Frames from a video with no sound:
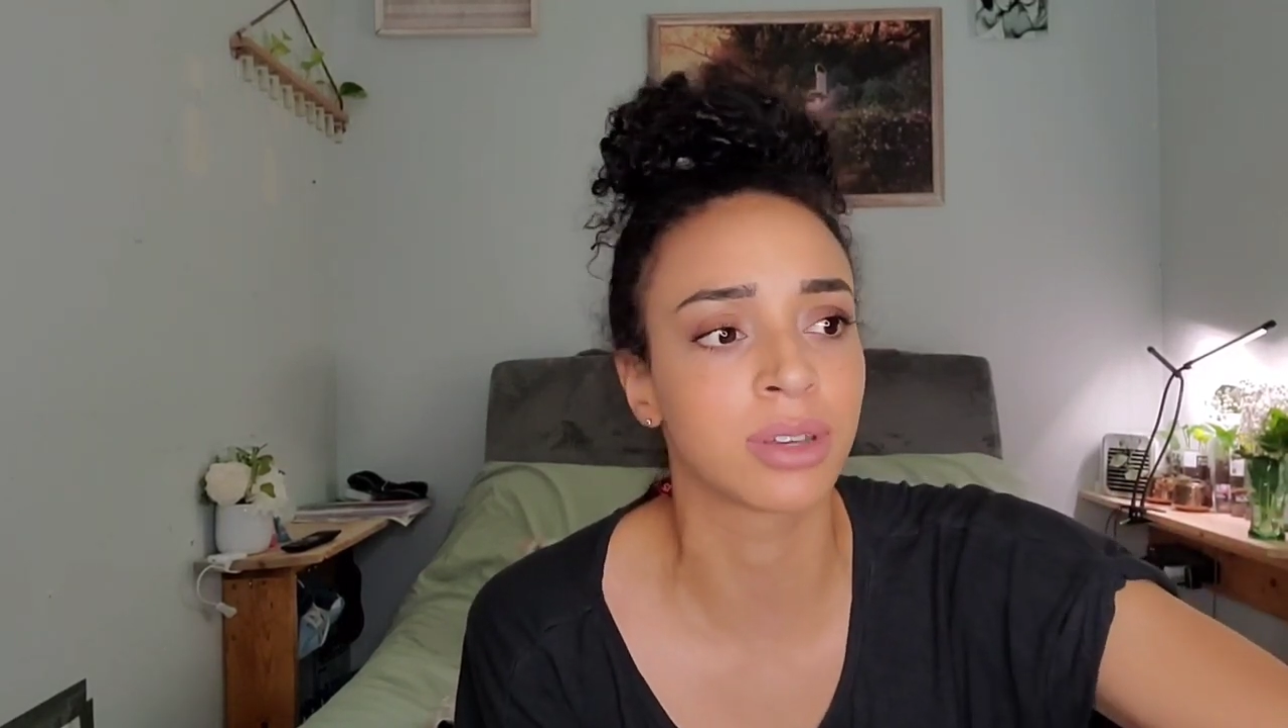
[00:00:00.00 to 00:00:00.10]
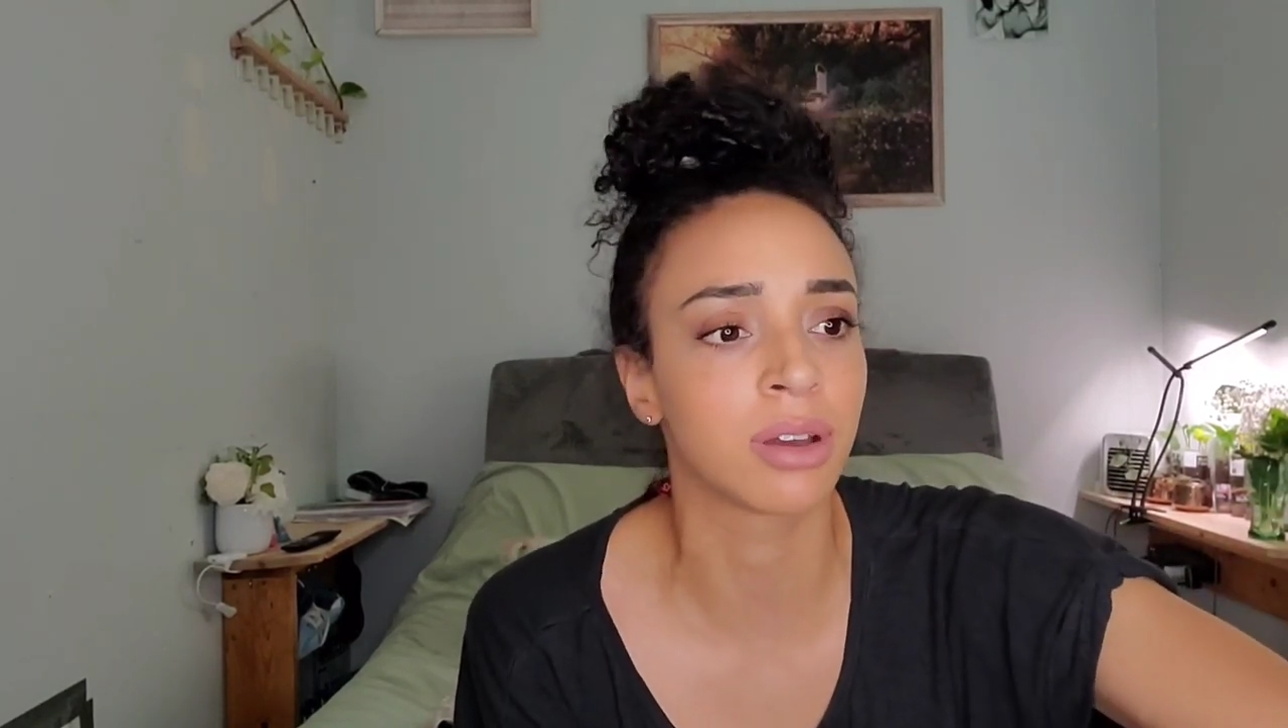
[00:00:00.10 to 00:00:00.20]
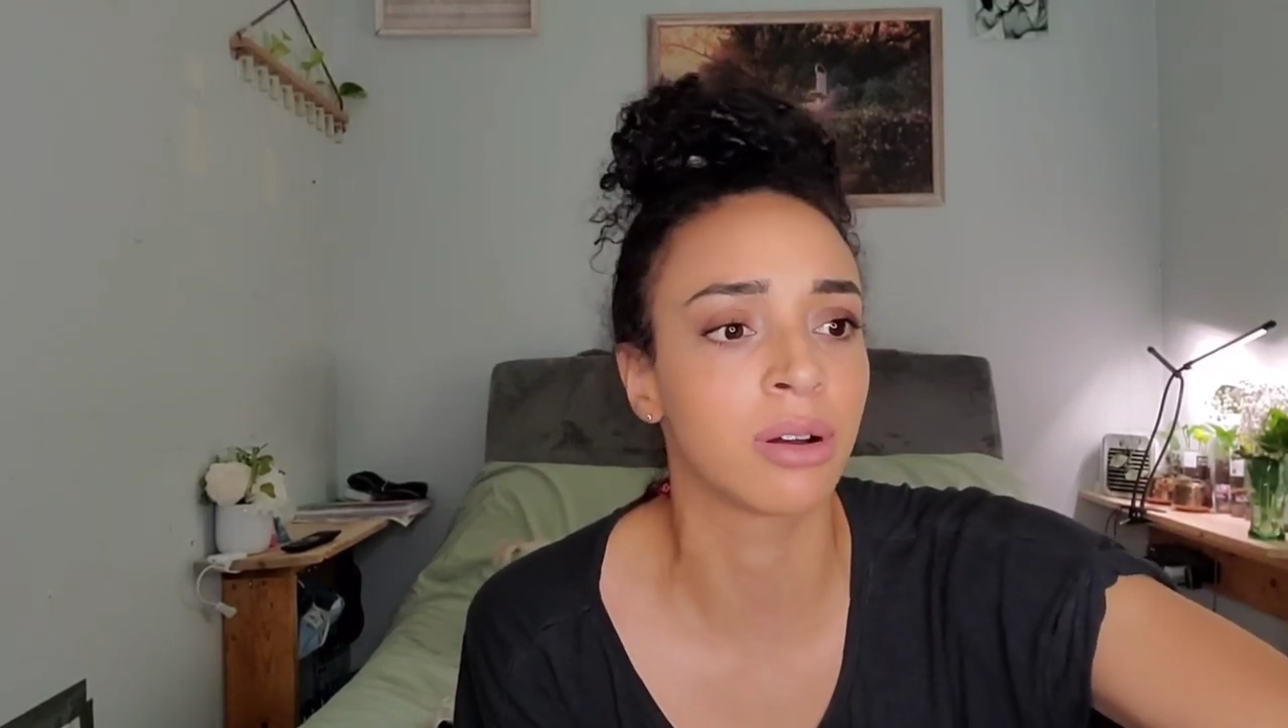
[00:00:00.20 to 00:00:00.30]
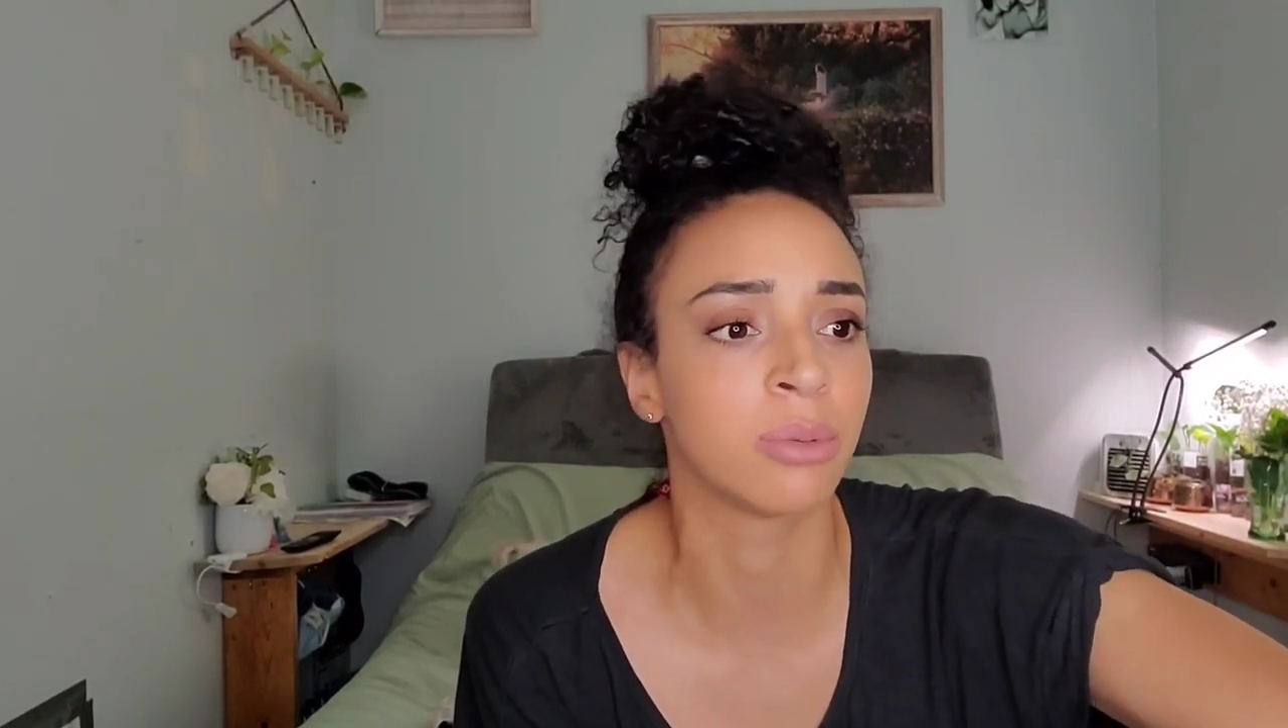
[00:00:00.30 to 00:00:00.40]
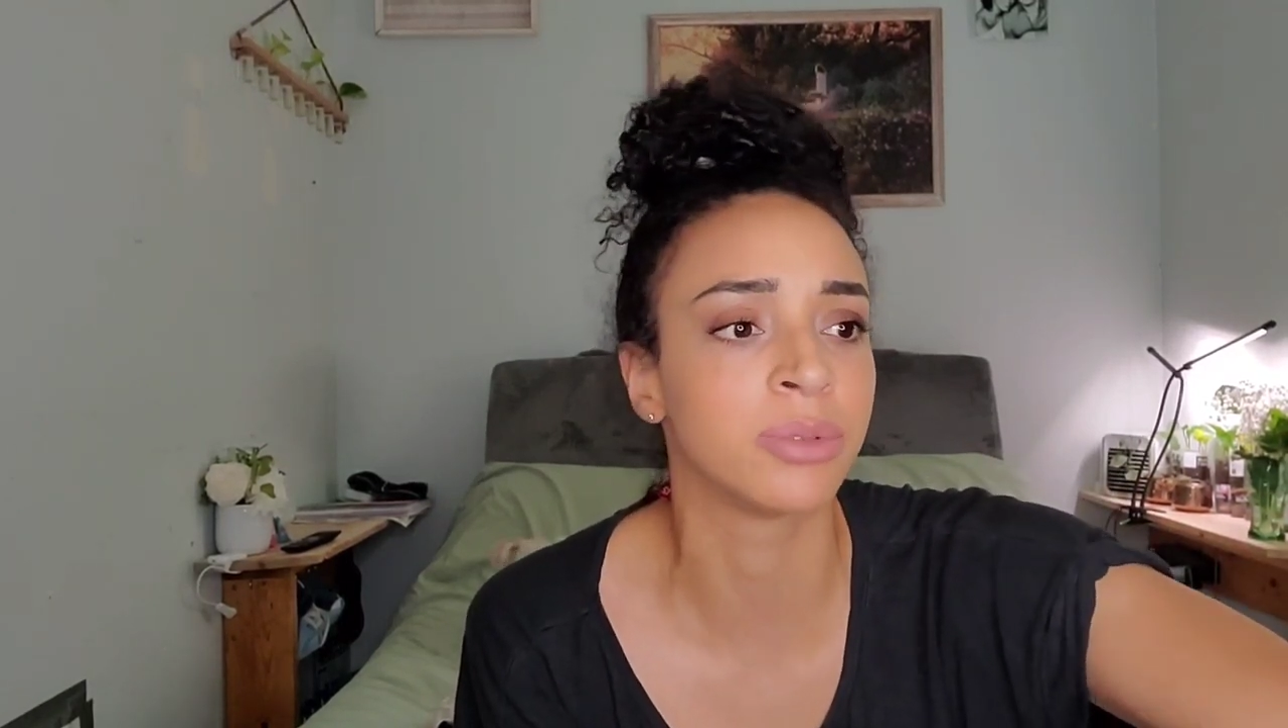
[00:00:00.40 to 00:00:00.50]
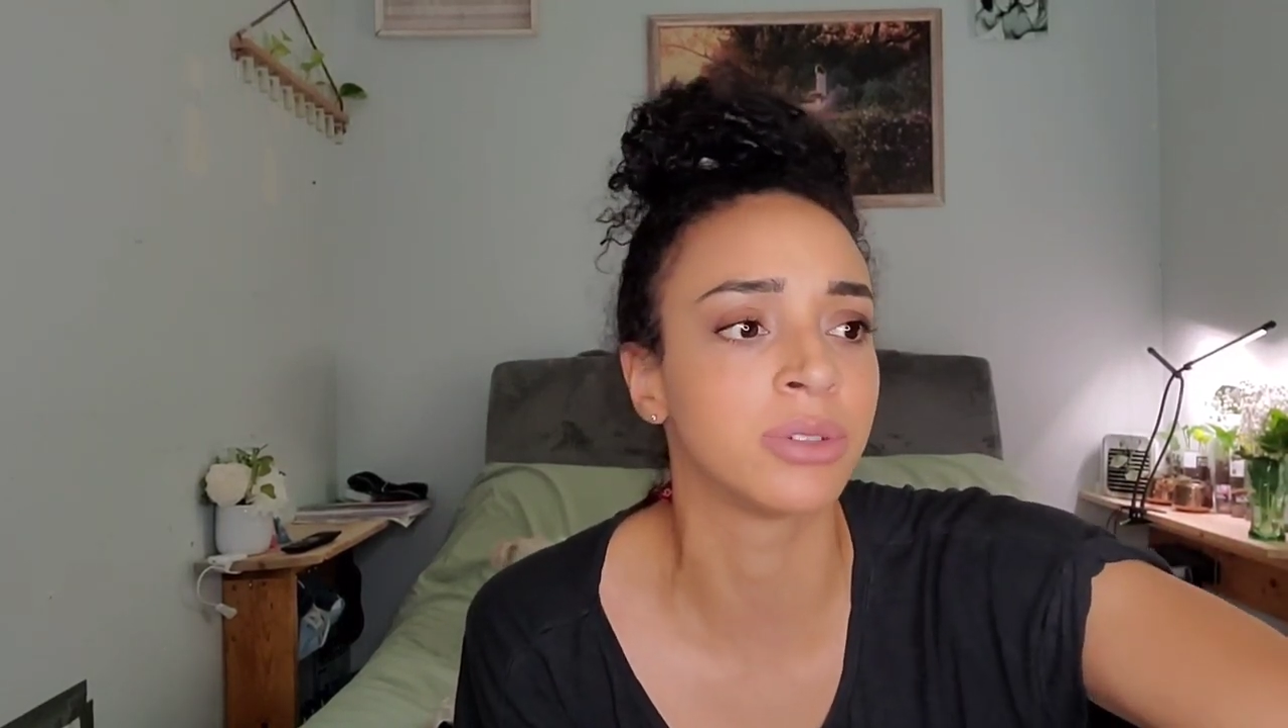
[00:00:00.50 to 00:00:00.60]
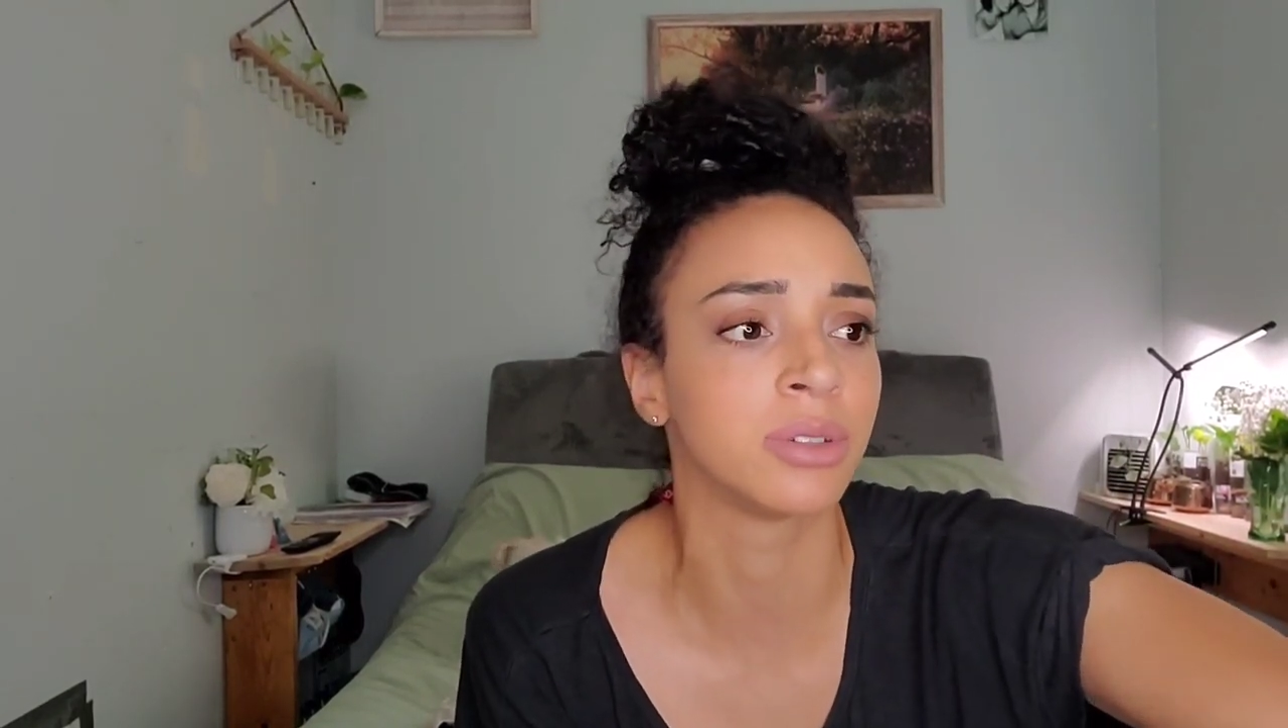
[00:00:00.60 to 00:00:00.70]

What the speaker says: helps,